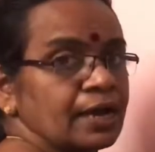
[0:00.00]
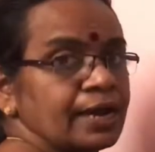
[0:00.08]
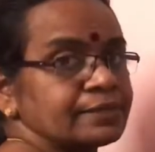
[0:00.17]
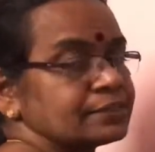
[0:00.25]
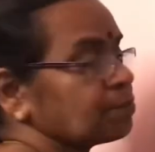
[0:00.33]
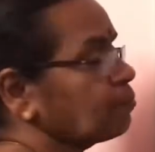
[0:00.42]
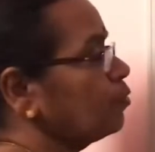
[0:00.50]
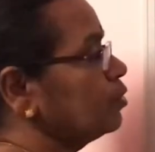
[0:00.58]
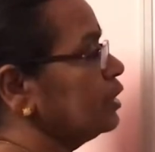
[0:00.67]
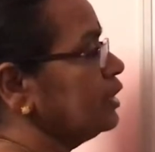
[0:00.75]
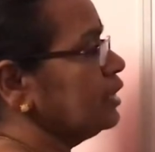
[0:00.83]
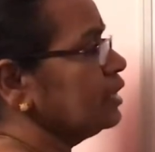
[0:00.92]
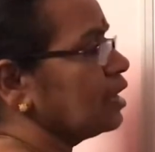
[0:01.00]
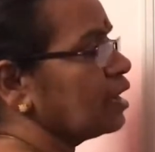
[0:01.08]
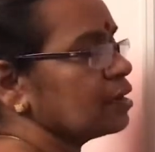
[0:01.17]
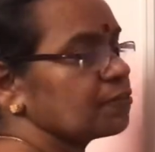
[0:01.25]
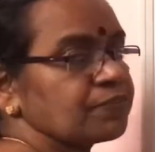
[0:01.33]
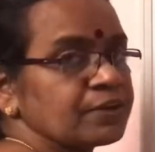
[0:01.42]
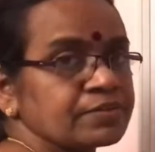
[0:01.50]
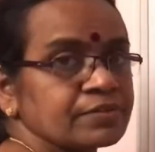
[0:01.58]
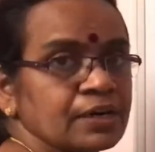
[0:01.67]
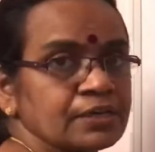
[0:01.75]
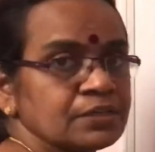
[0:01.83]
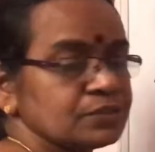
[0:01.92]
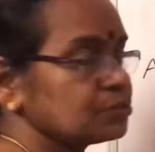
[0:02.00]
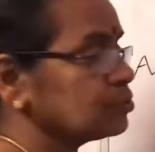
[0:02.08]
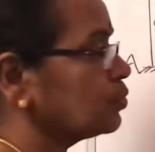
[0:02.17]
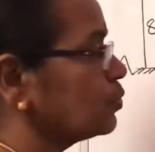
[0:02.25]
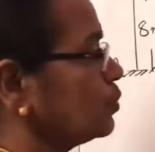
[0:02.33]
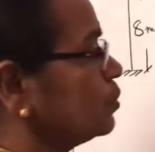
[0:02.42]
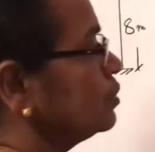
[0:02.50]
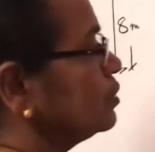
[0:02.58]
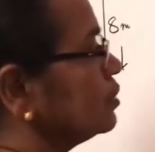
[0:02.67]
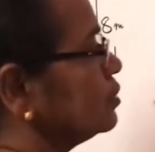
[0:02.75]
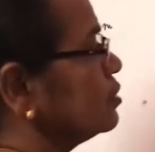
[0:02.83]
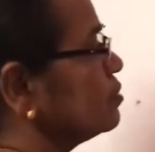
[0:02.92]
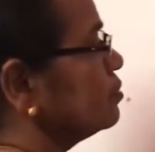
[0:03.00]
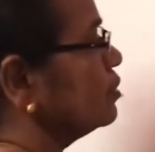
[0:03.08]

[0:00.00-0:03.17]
and support D are fixed. So this